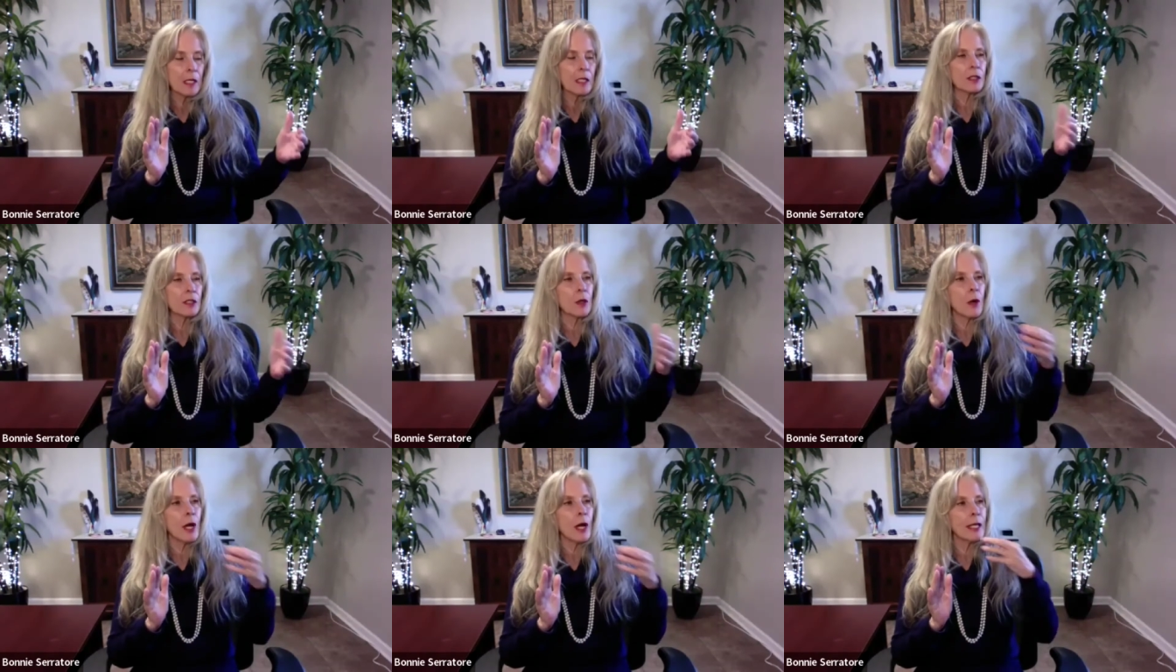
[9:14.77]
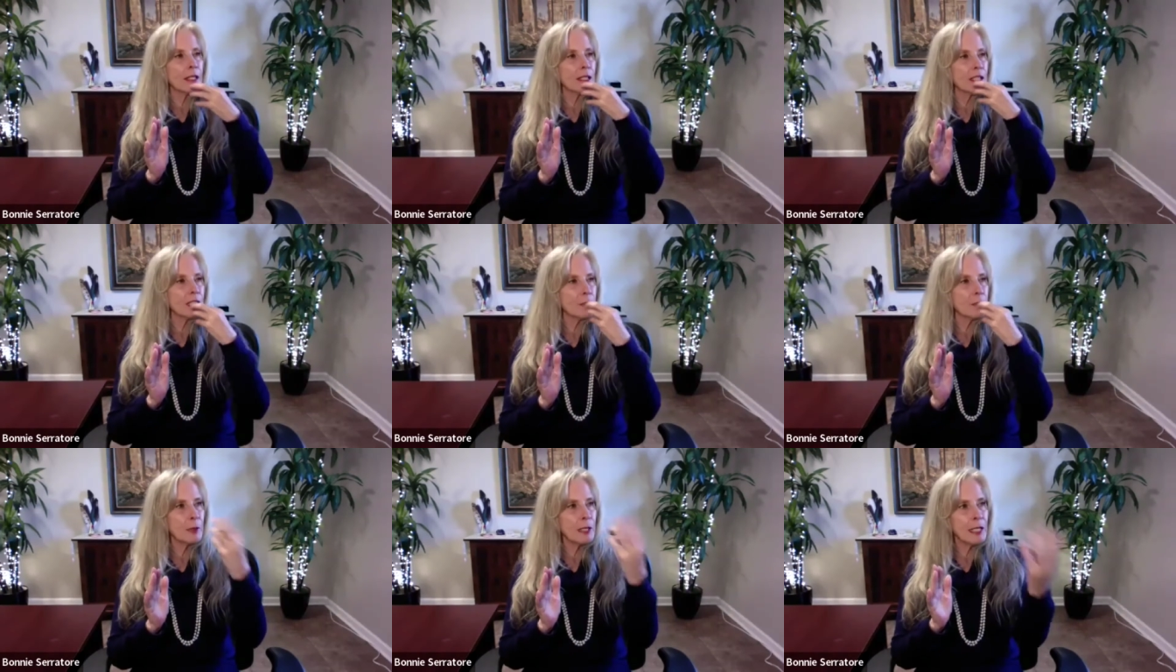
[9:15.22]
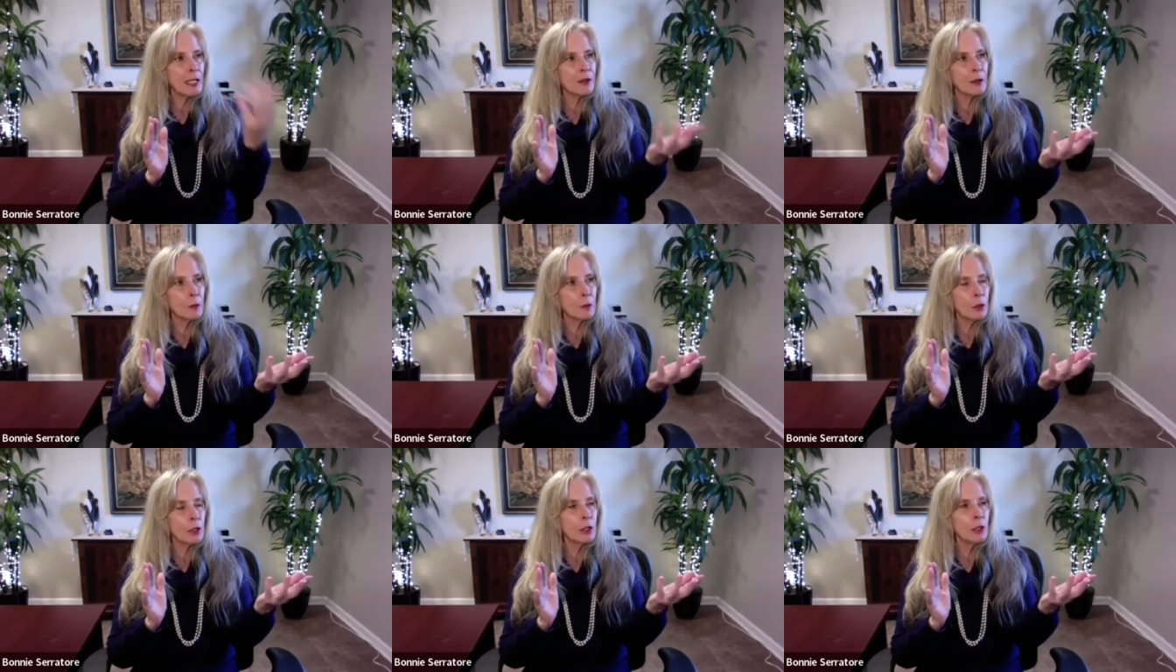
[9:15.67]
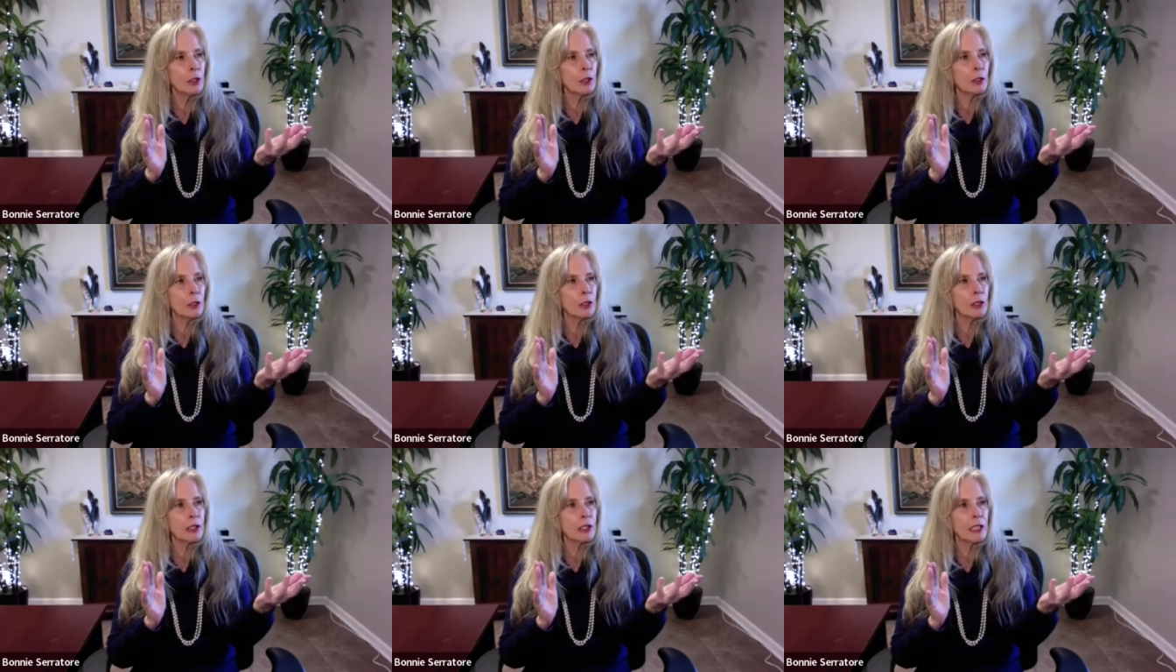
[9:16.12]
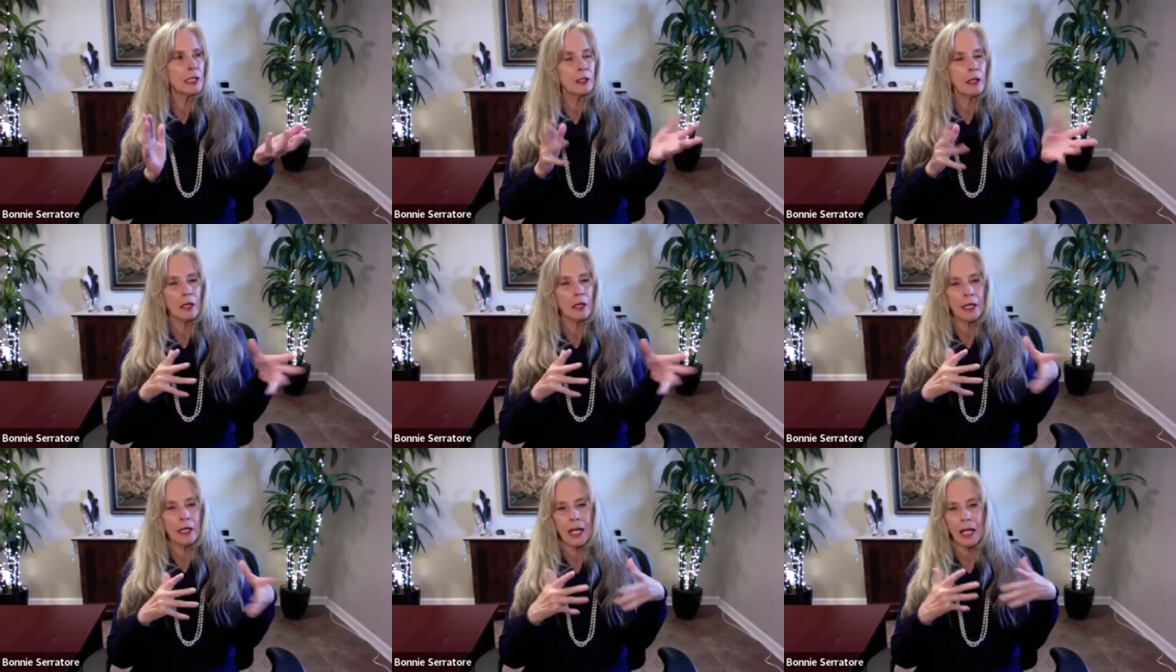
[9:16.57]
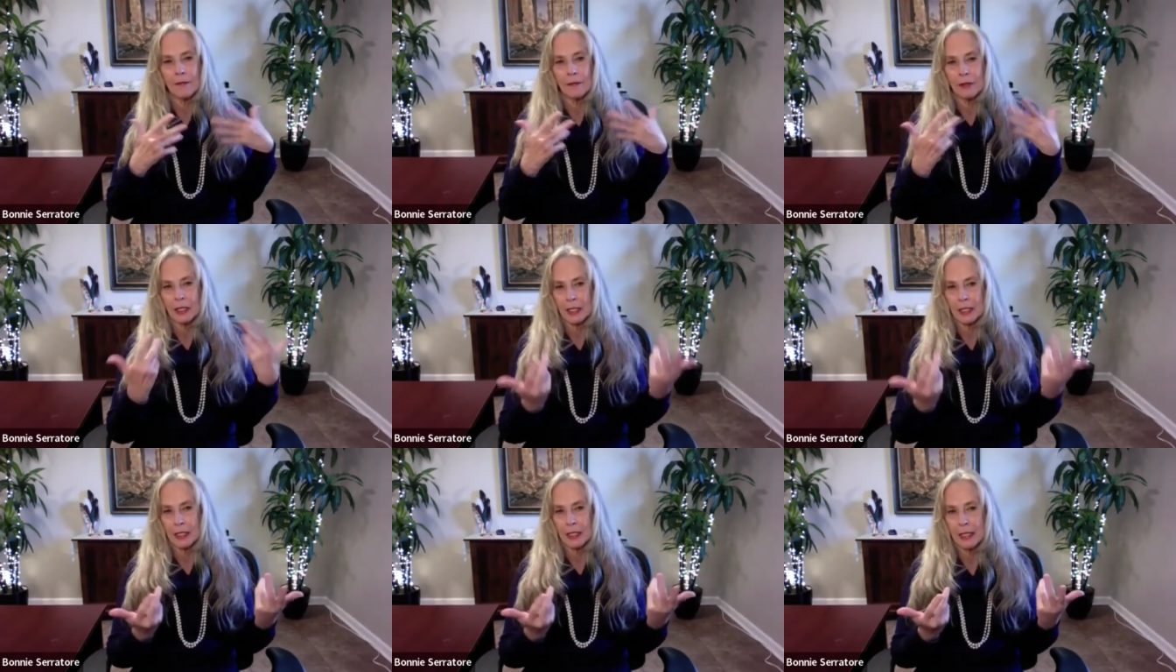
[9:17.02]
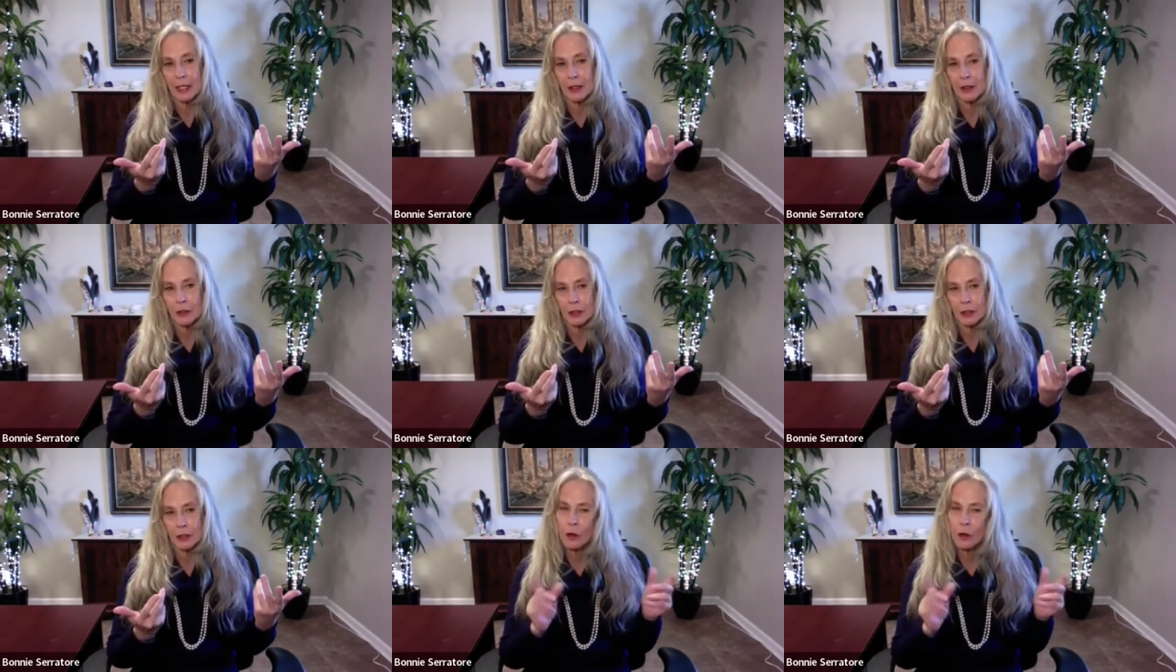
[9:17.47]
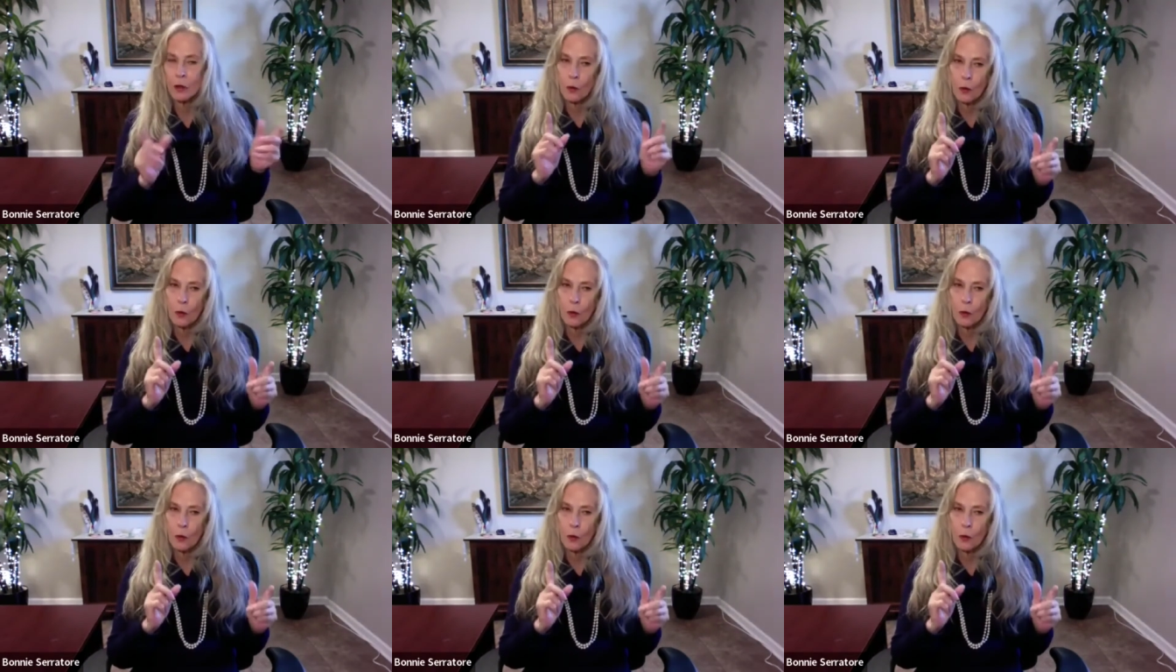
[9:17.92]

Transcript: So I can speak the words and not have a connection,